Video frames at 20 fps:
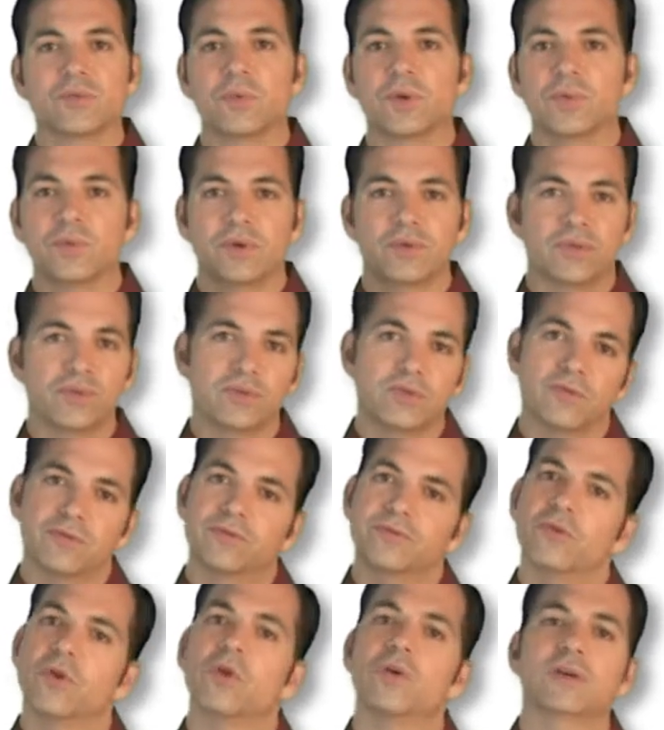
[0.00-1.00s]
when we went through the
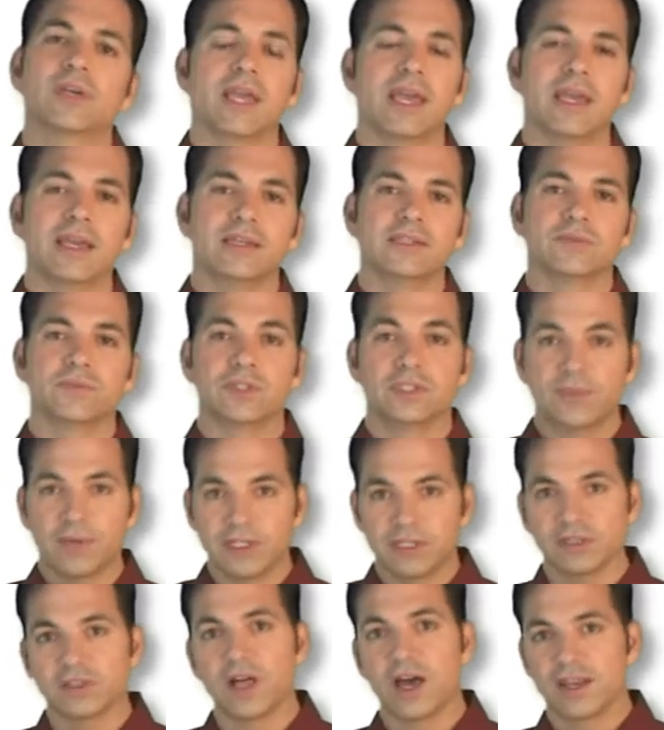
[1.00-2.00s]
full case. We
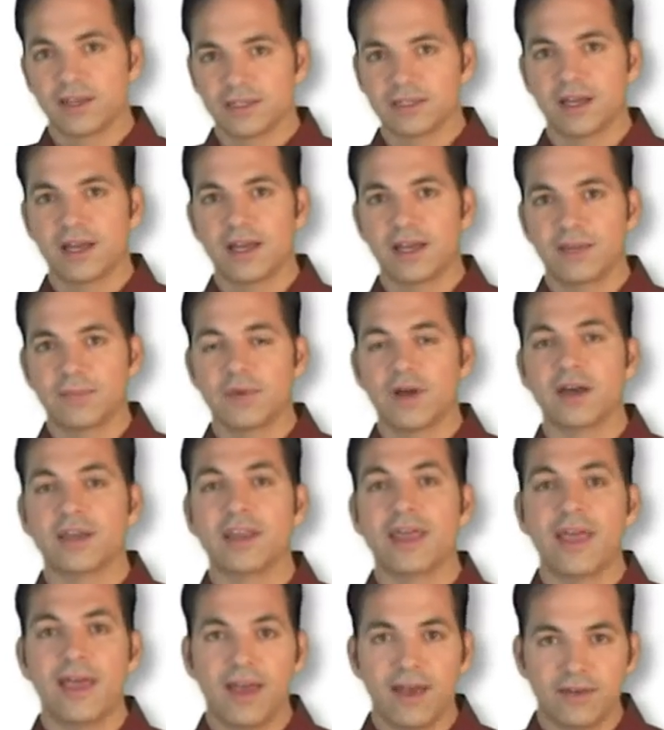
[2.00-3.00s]
spent a lot of time on
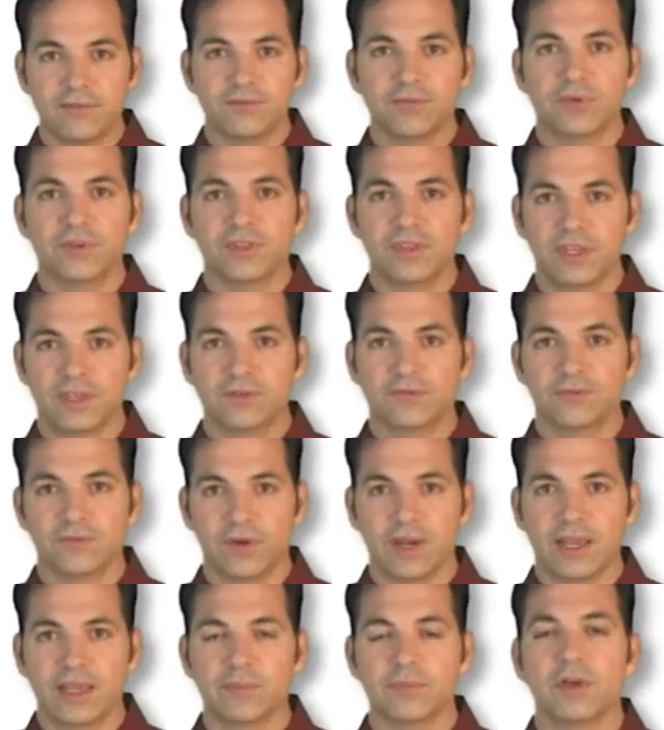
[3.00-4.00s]
F within
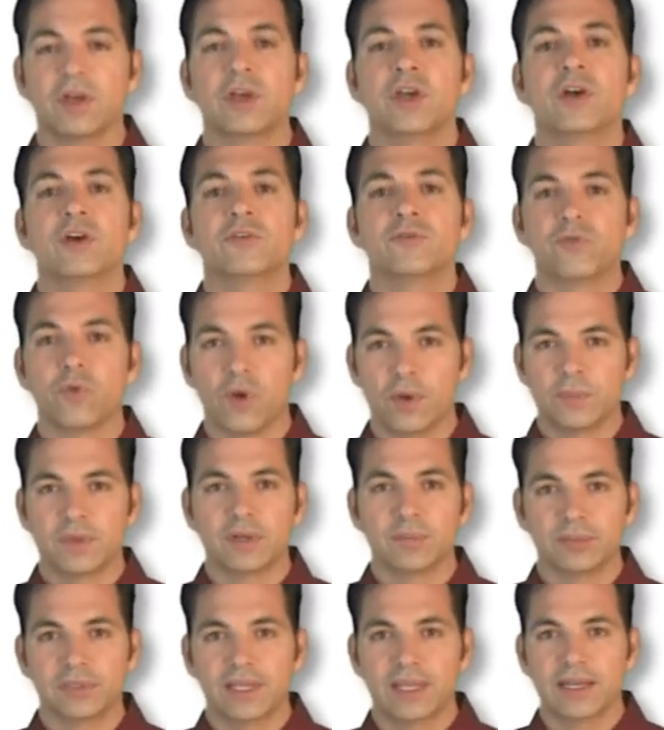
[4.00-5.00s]
Frame, forming
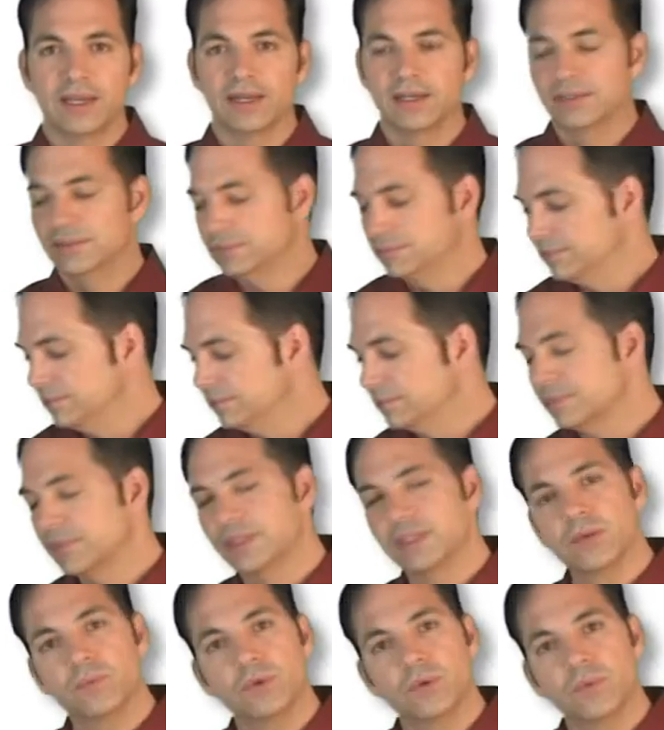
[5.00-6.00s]
a plan,
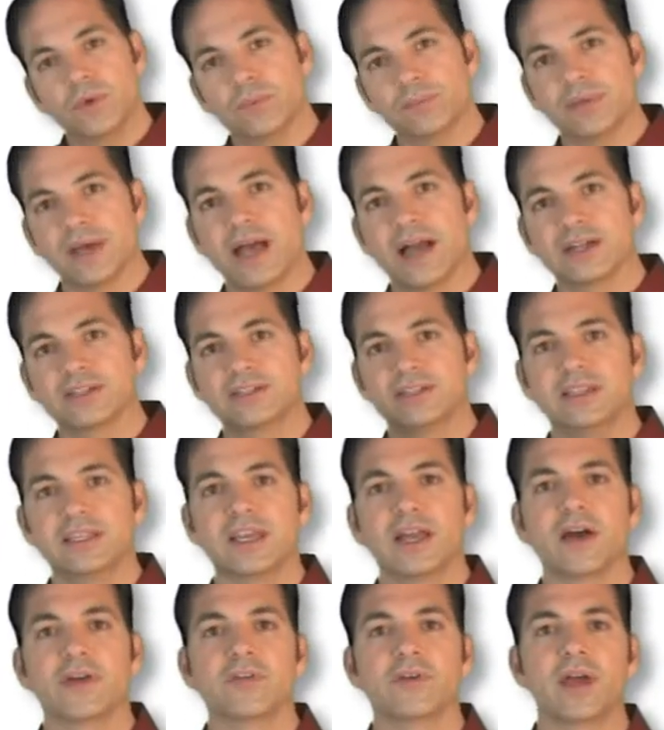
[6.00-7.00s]
but then we went back to
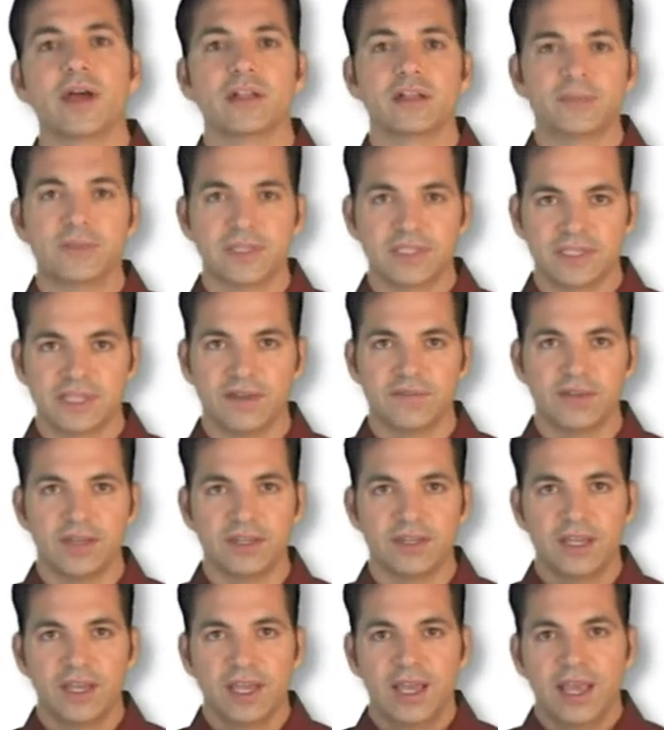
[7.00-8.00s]
the other elements of
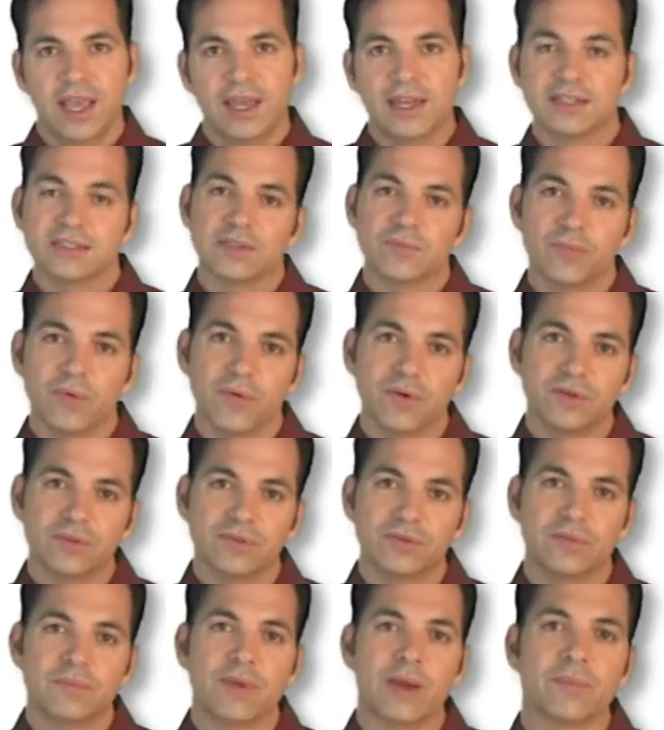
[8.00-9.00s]
it. And it's important to
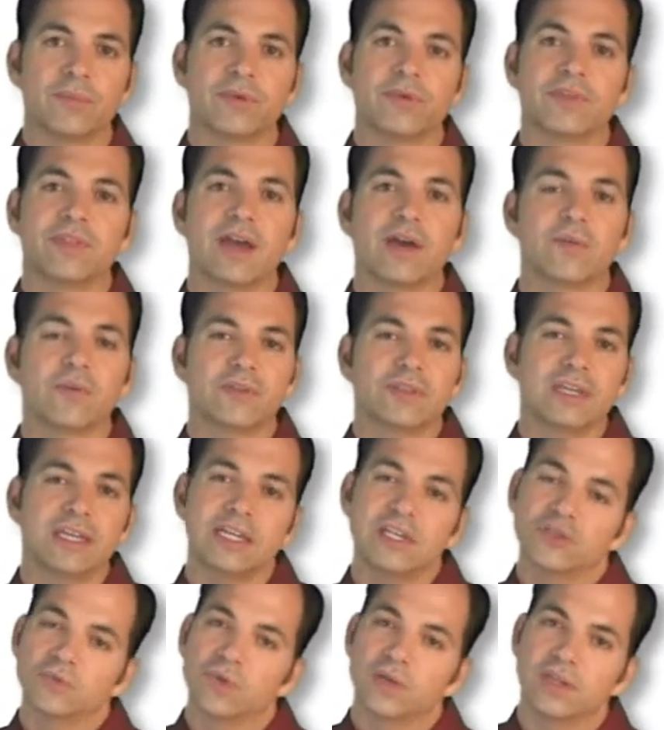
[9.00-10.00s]
remember that with
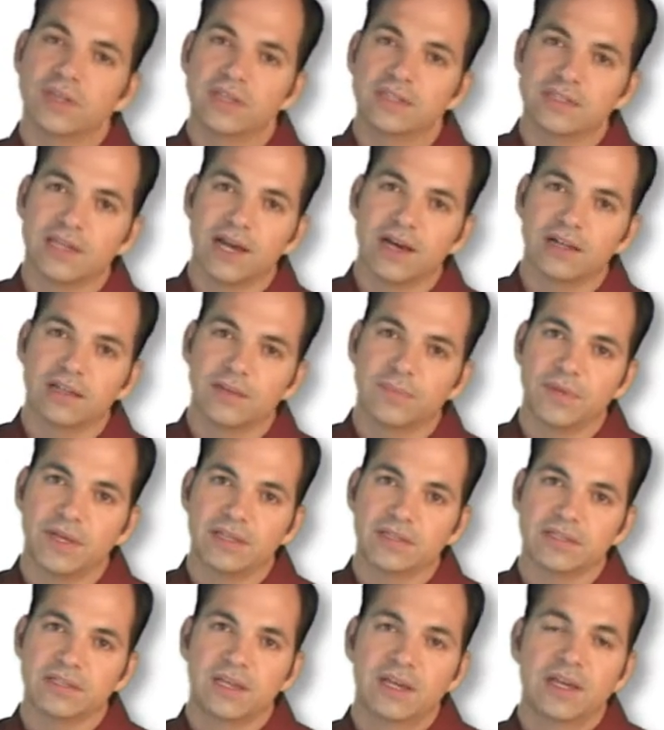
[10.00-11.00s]
each one of these
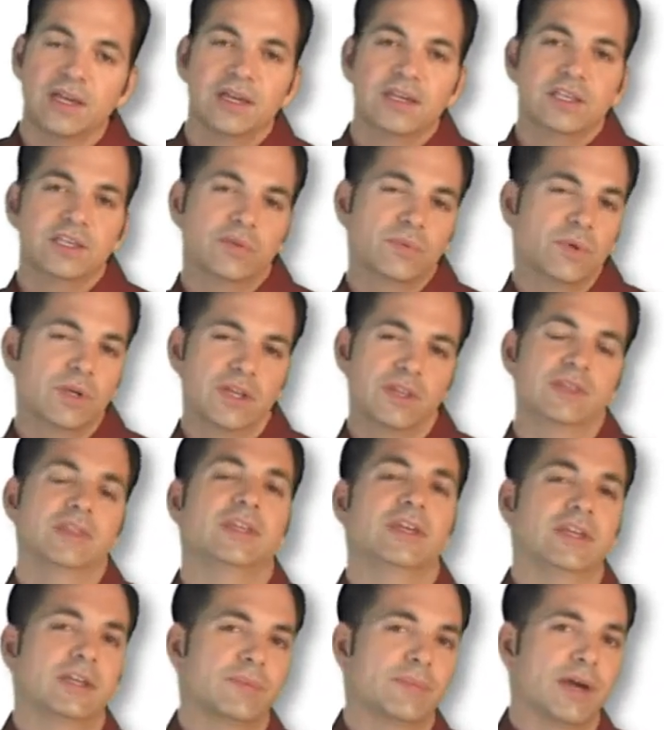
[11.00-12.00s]
elements, you want to
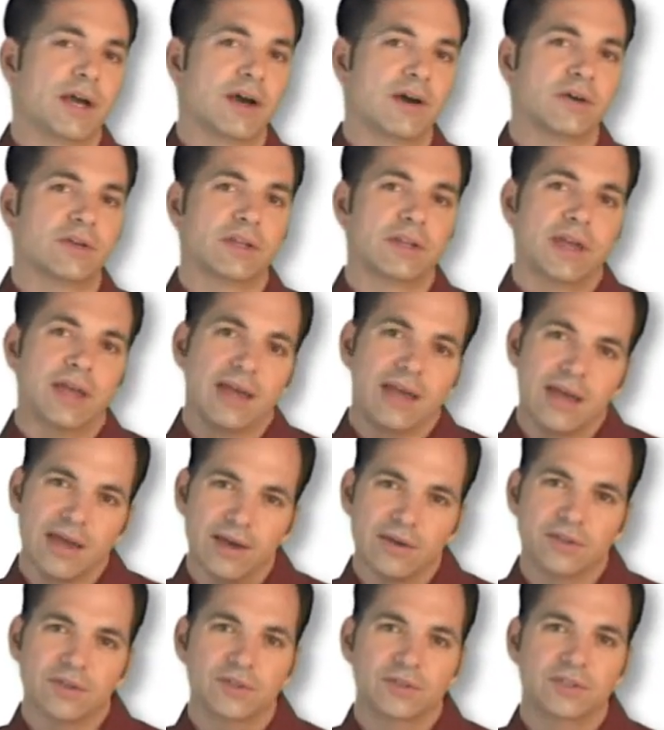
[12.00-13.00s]
think about
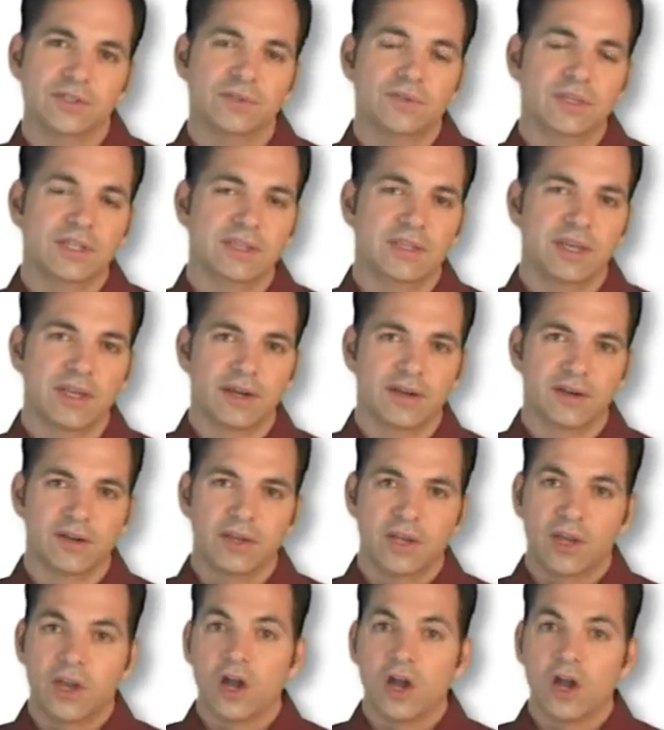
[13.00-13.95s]
how you're doing there.